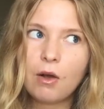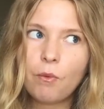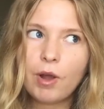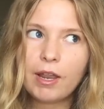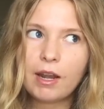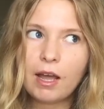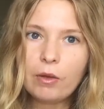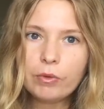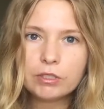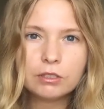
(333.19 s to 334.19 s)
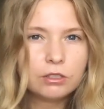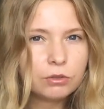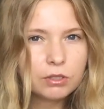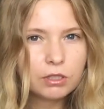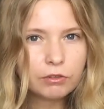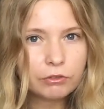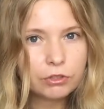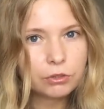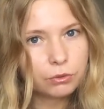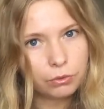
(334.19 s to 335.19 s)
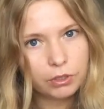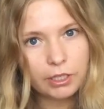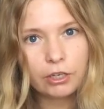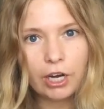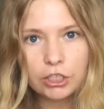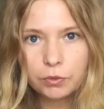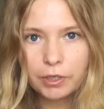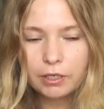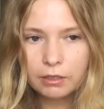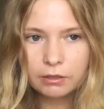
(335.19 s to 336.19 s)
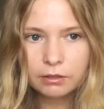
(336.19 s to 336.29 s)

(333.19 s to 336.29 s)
when I wasn't using it for school and I graduated